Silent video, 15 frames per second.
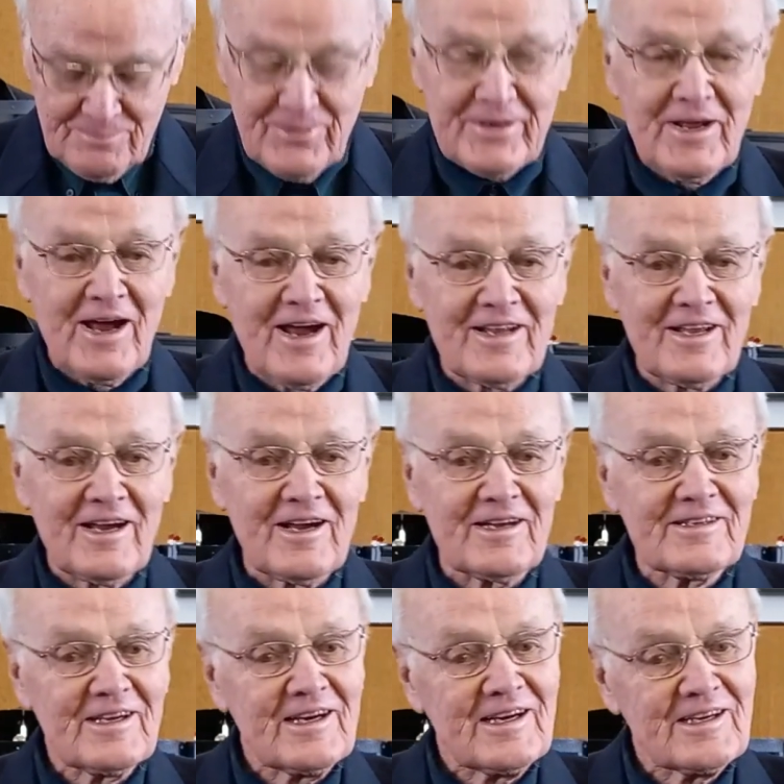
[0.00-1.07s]
But
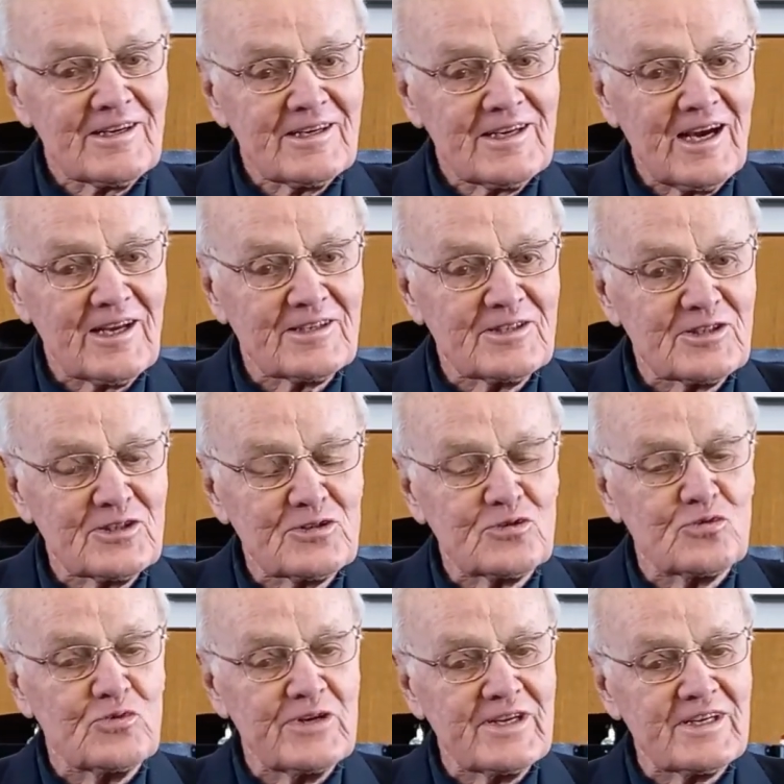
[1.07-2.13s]
I didn't
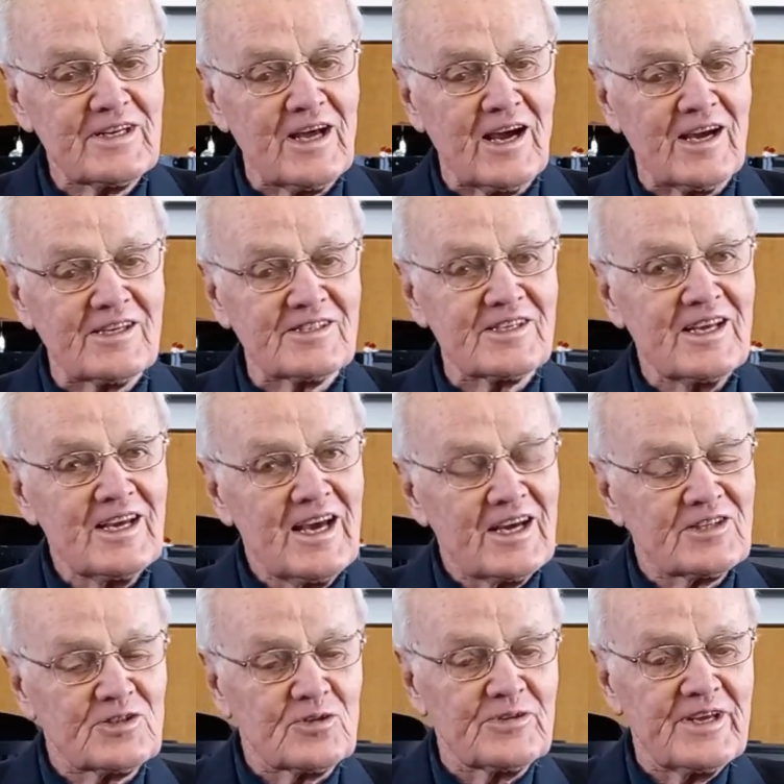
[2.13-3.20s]
realize
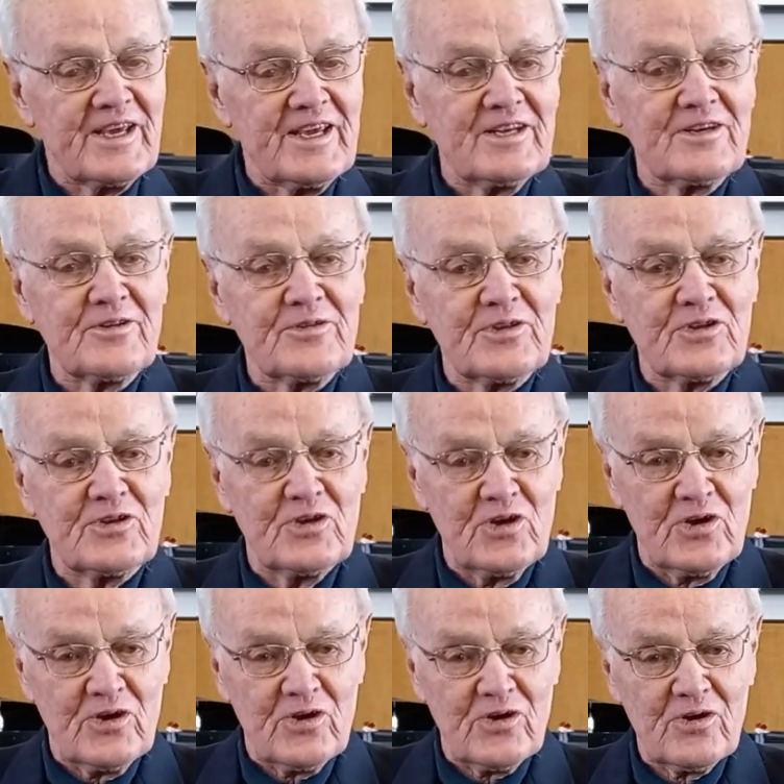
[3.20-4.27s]
until the end of the
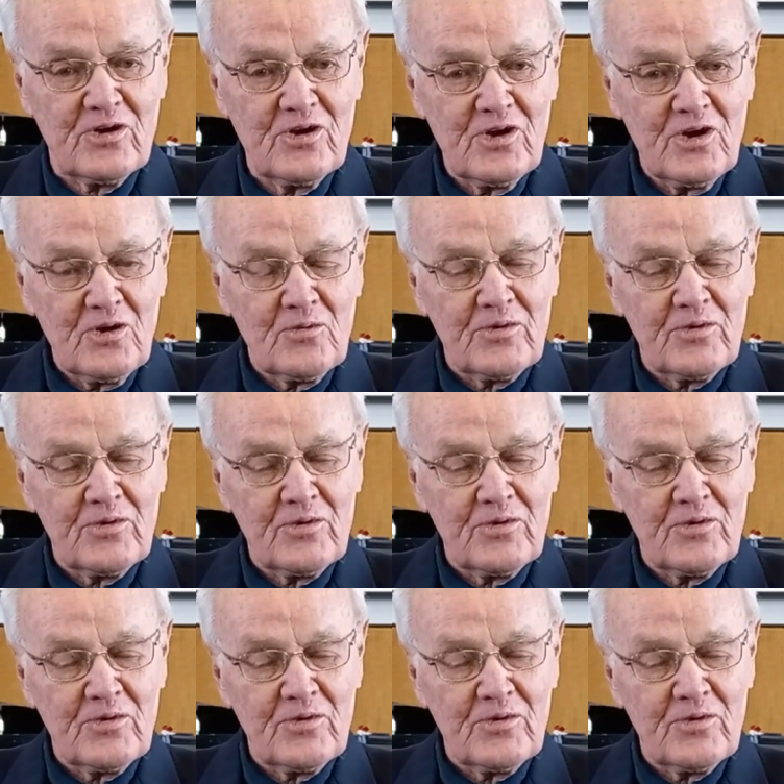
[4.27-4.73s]
year,